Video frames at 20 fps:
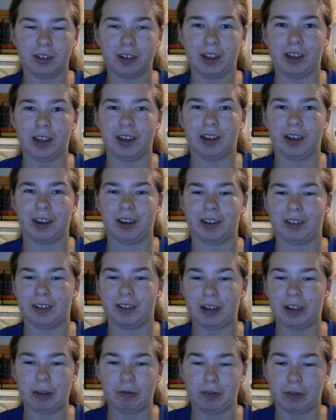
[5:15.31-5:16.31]

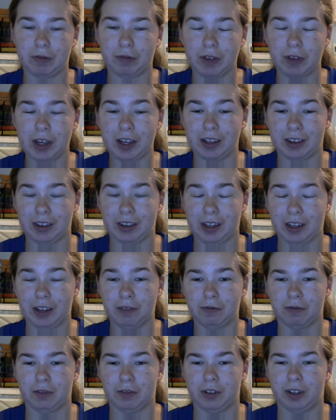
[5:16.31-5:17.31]
and I was fine
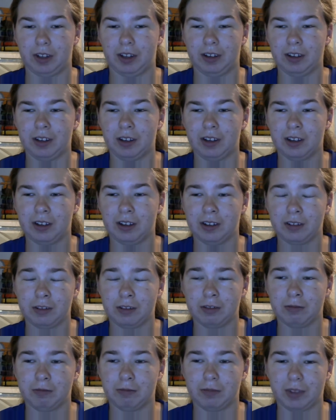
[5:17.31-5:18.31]
thankfully
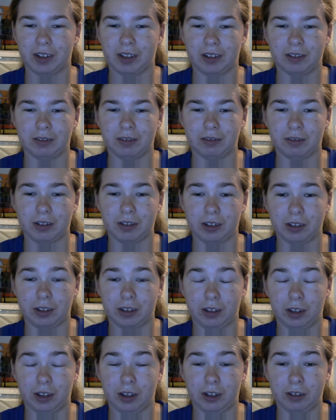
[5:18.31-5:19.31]
but I was
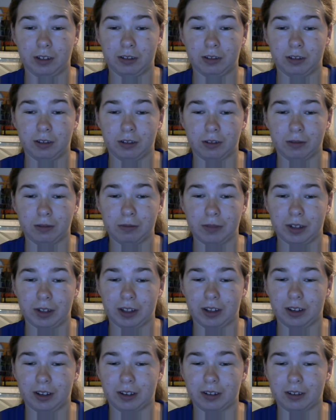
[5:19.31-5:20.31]
just like oh my
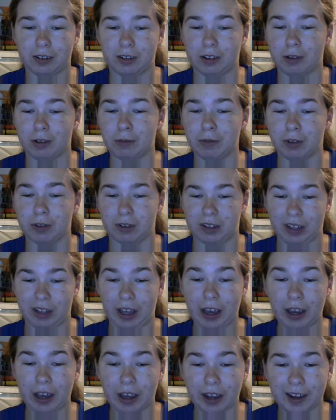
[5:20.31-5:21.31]
gosh I almost
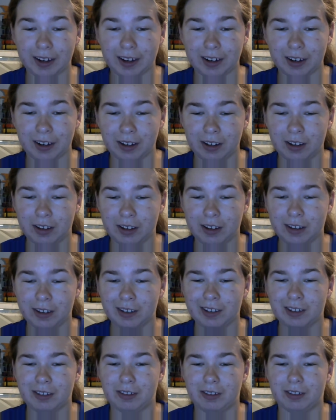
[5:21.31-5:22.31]
died
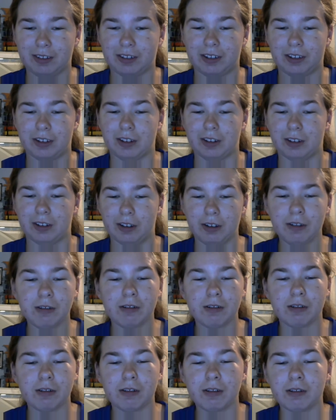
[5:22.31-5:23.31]
just
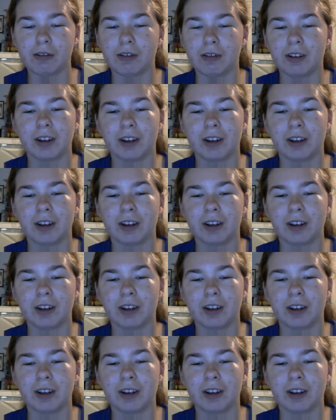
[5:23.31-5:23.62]
Lord.